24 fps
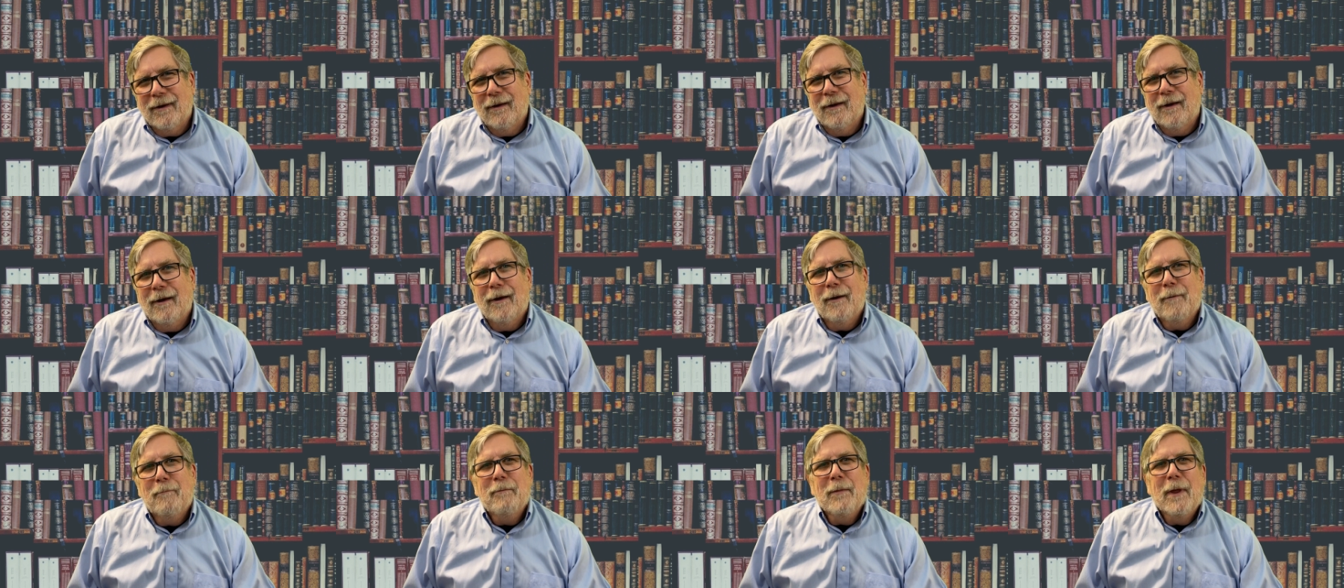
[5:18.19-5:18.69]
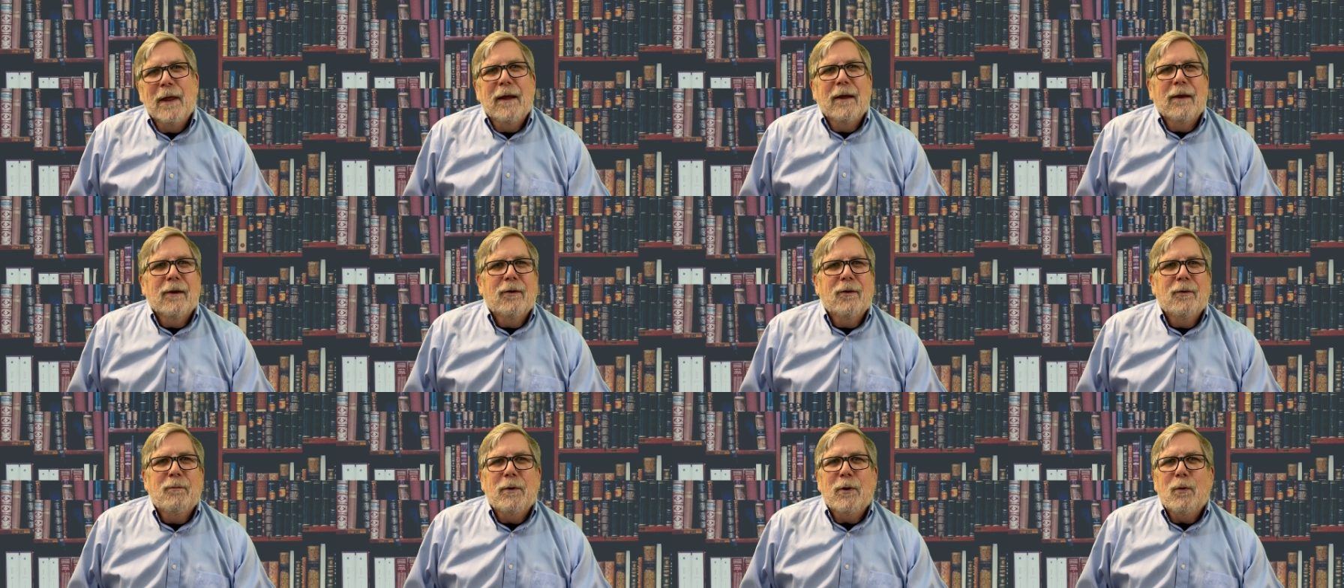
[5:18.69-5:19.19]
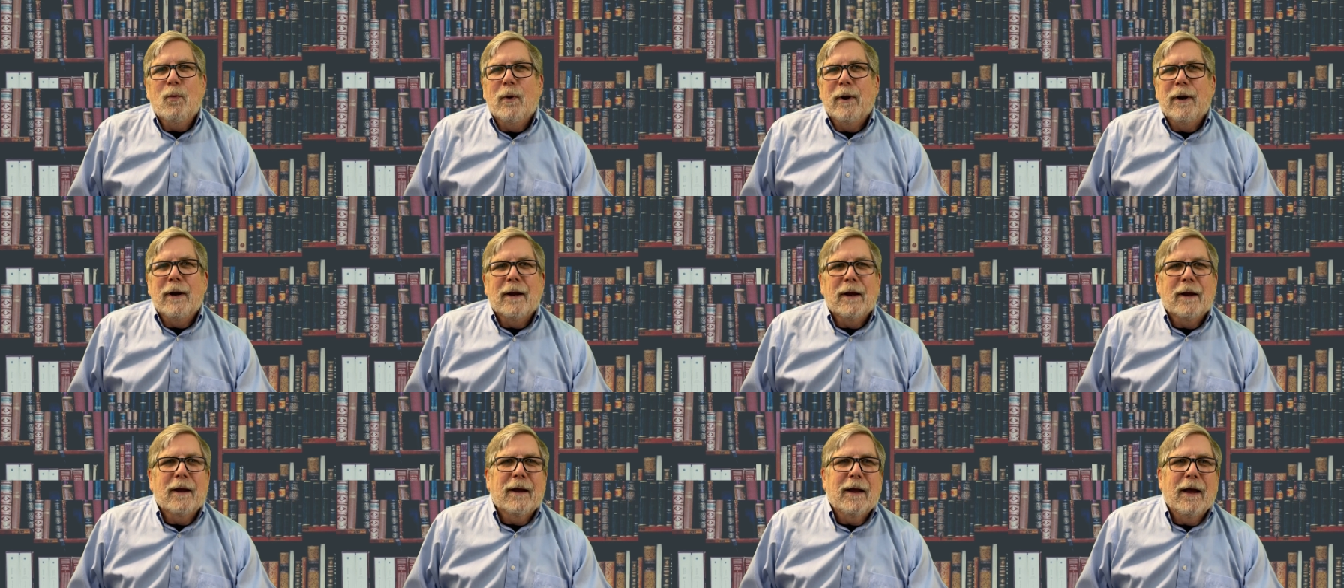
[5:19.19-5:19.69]
Um, could be
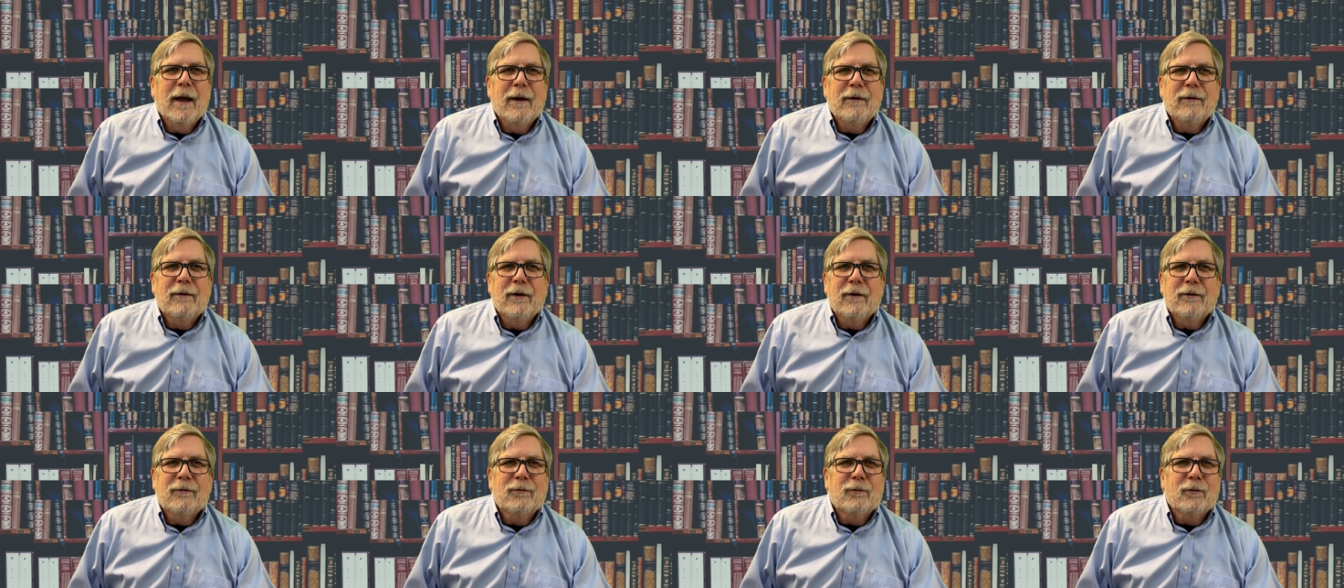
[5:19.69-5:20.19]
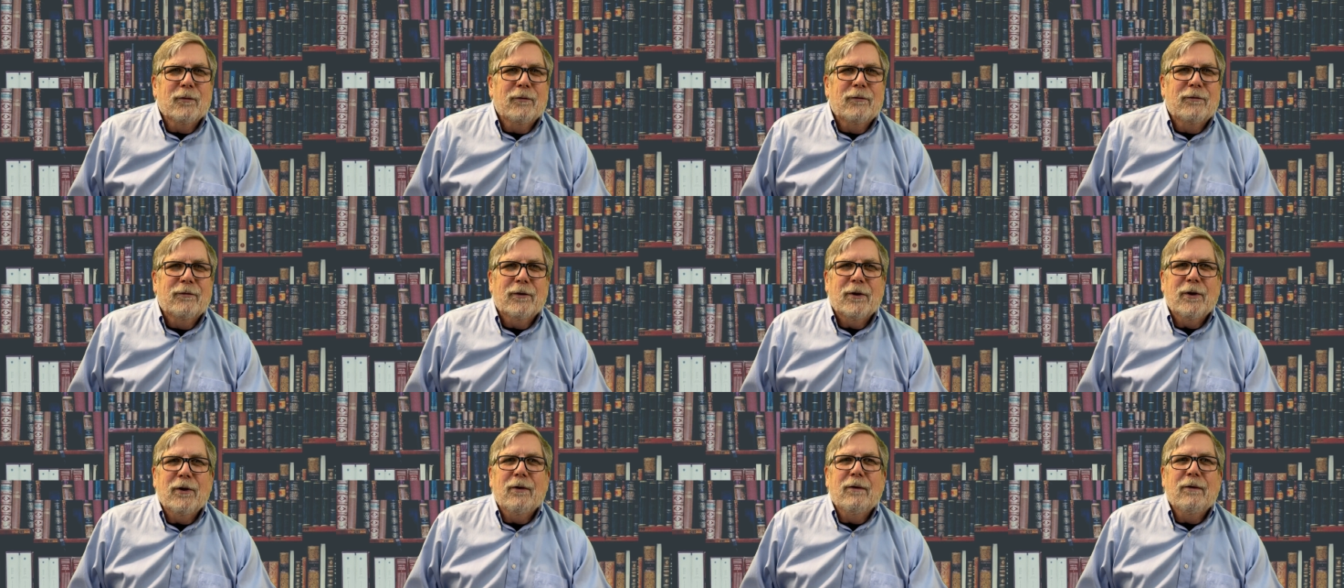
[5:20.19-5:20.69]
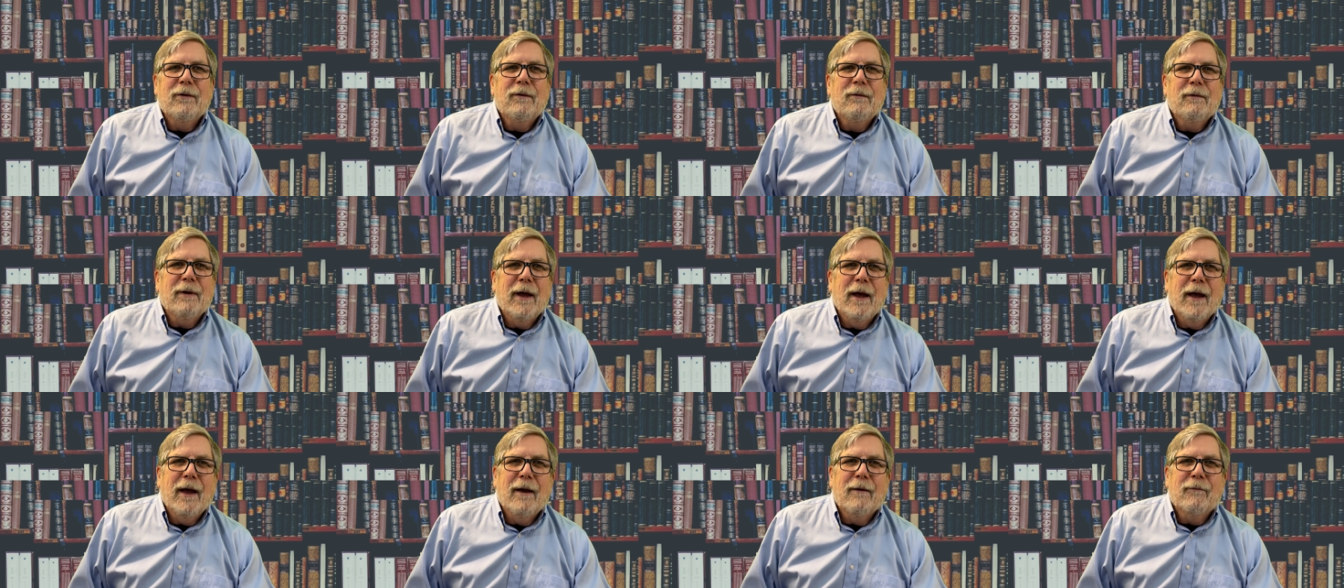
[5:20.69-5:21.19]
winning a contest for a skill you
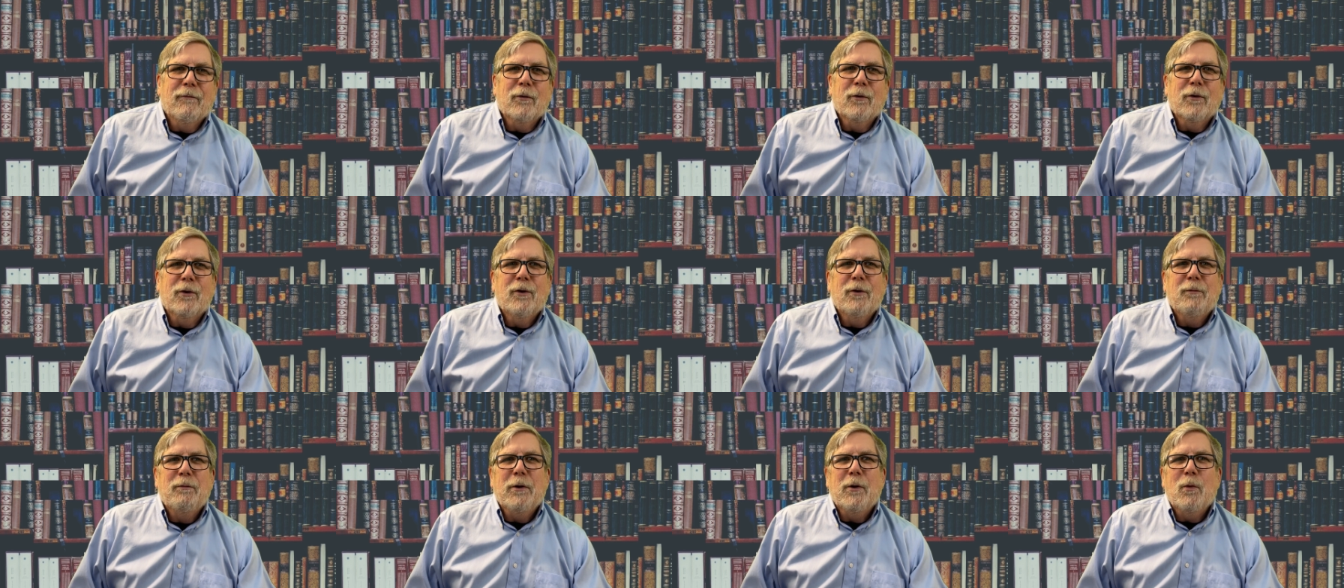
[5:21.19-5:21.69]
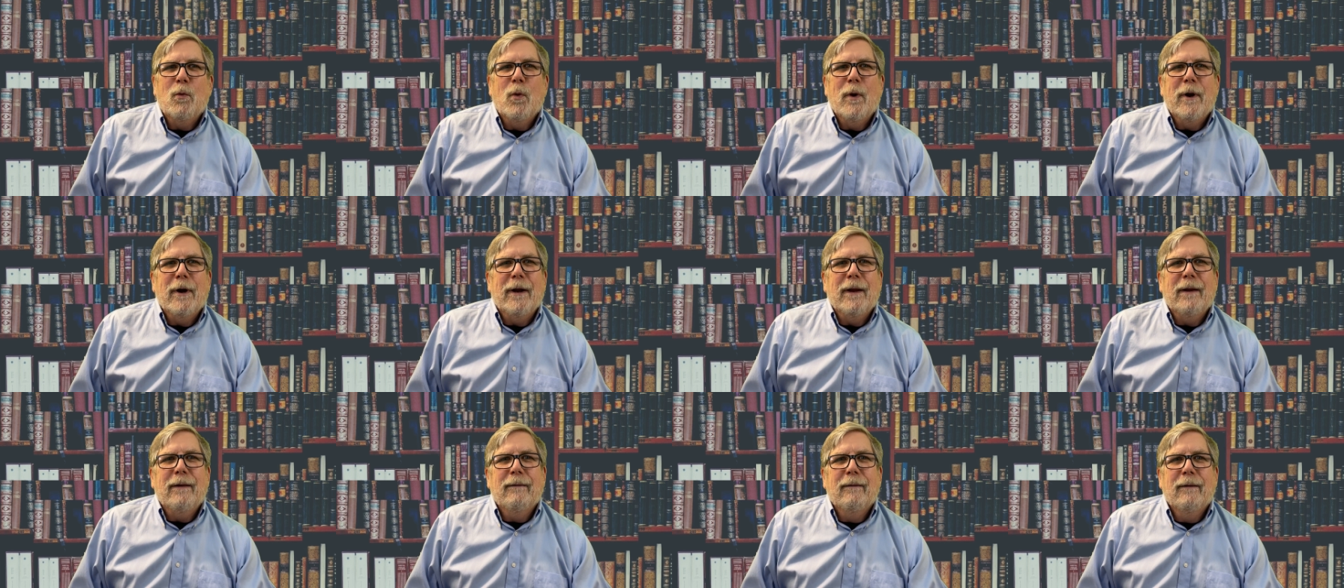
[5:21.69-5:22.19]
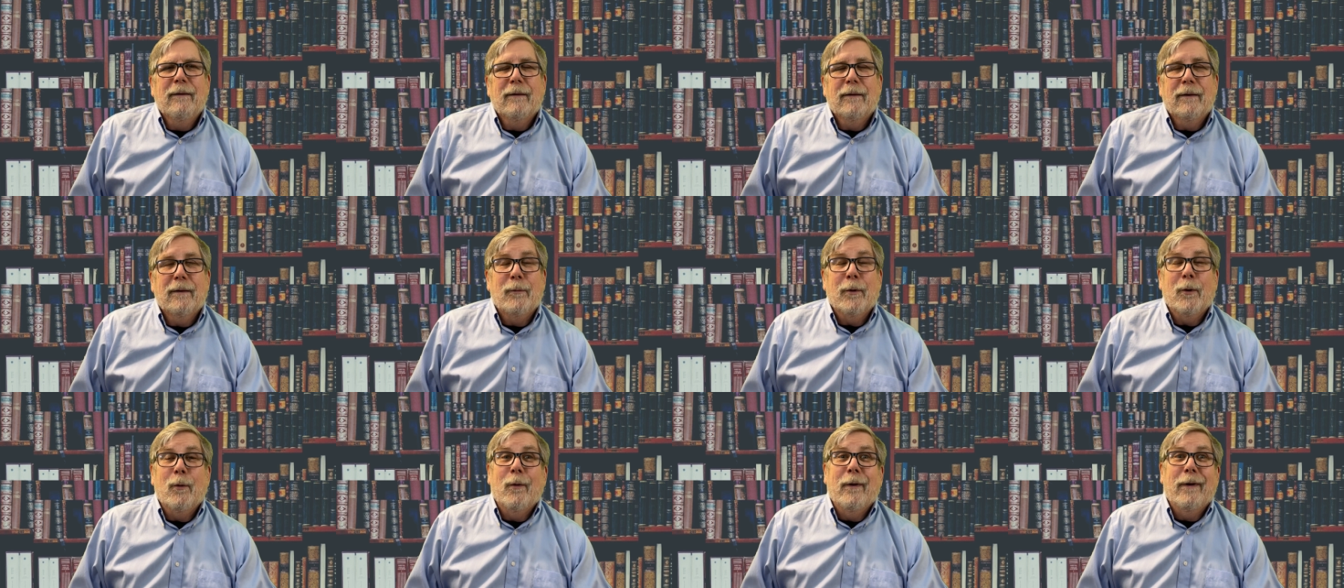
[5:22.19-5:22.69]
have, or could be winning
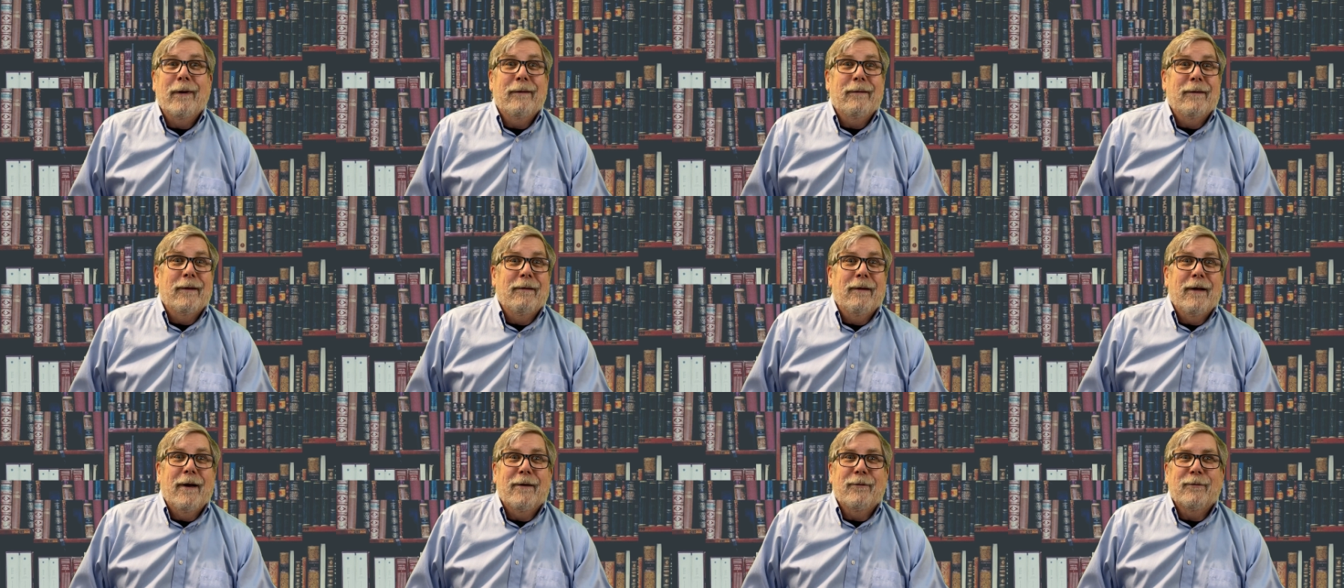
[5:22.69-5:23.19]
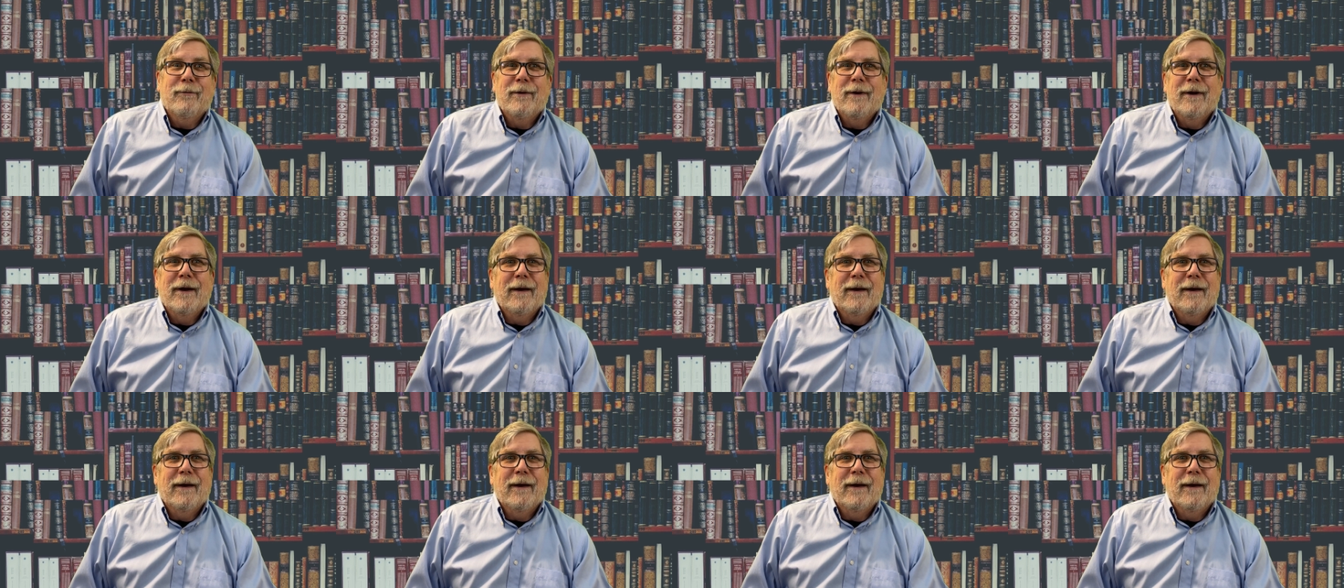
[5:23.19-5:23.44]
could be winning the lottery.